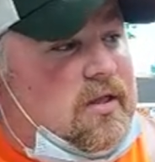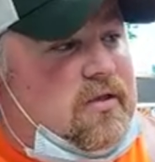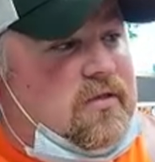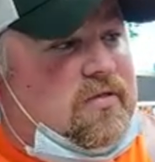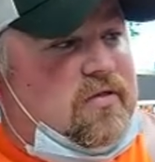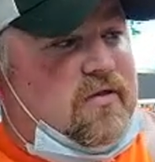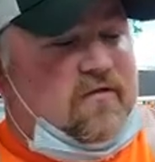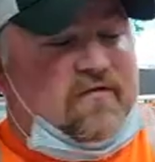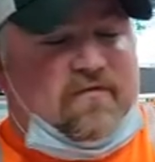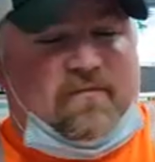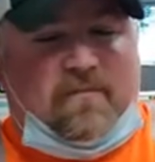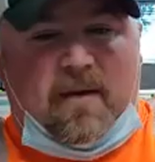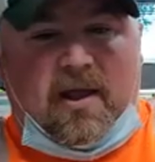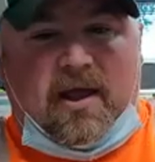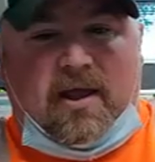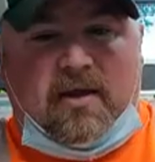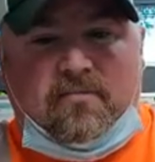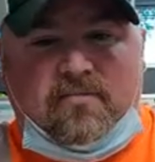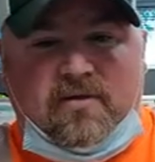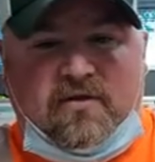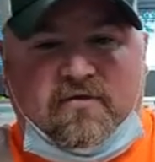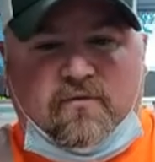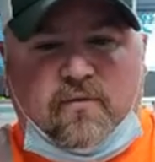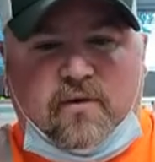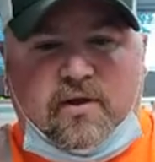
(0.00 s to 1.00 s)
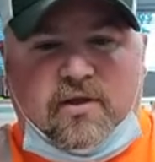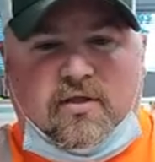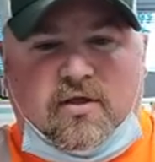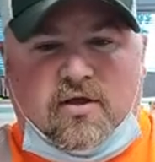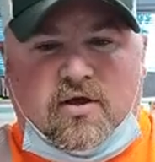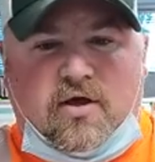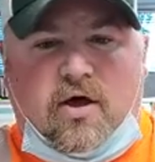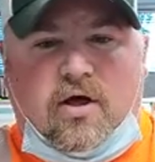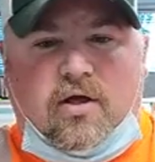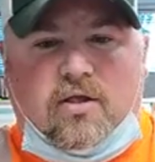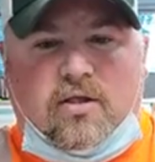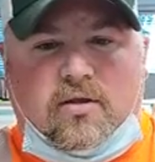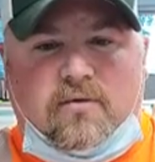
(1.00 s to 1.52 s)
the span between the
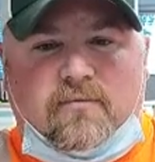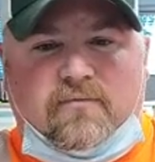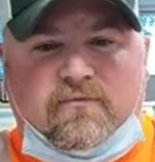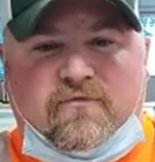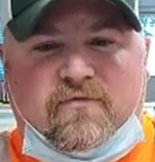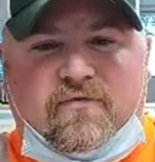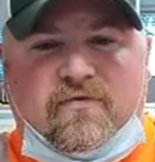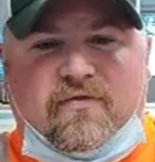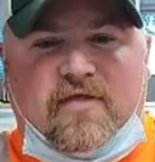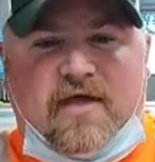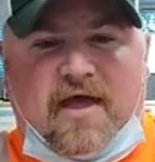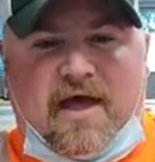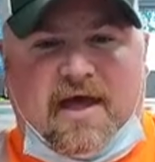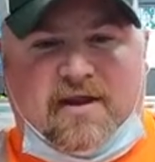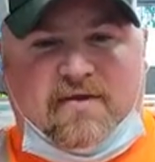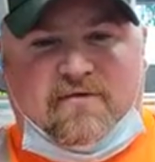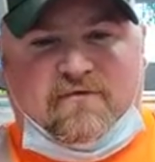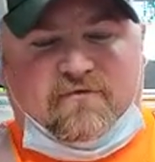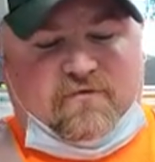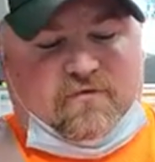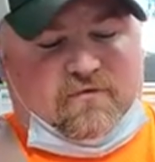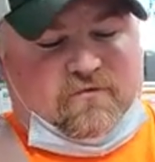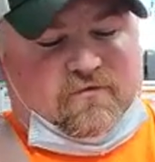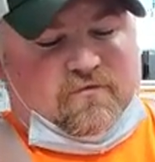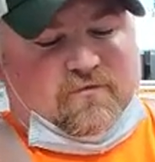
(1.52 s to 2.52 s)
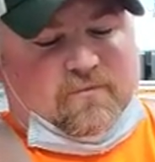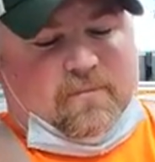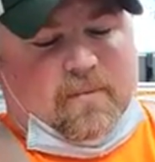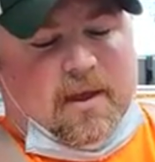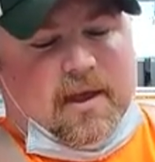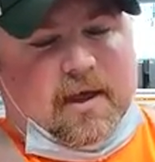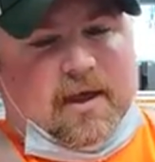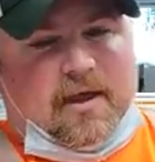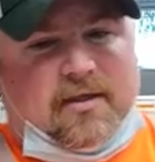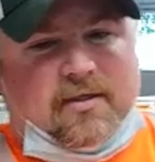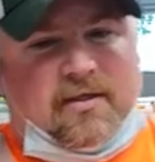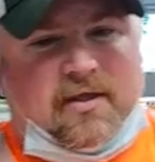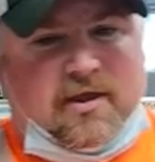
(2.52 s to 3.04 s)
columns, that is your
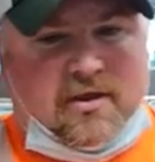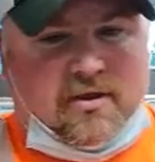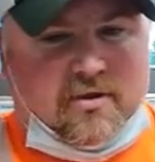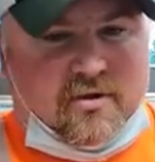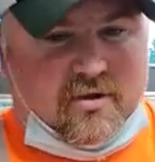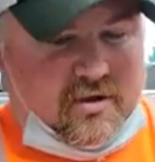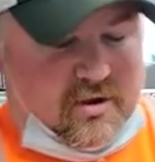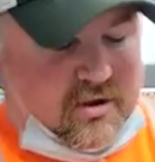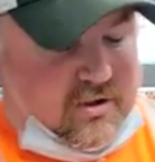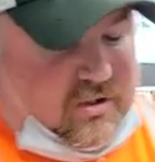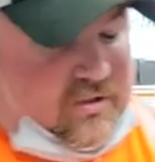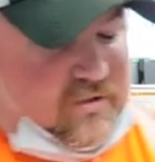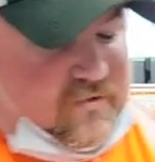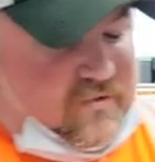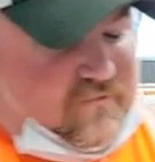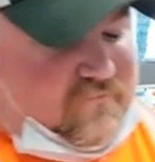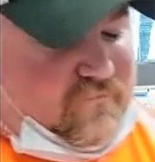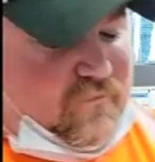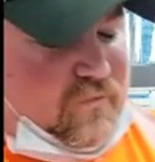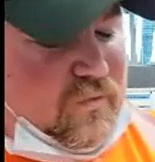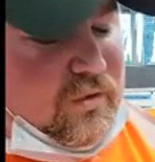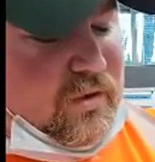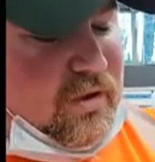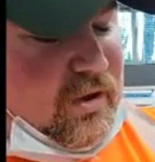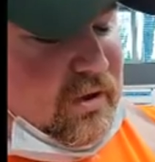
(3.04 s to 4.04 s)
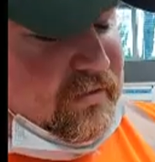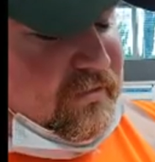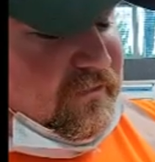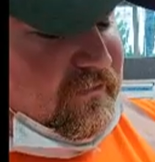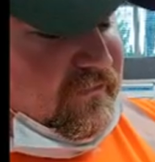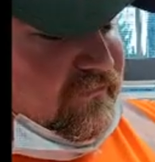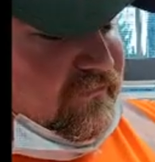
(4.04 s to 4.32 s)
span that you're going to look for on this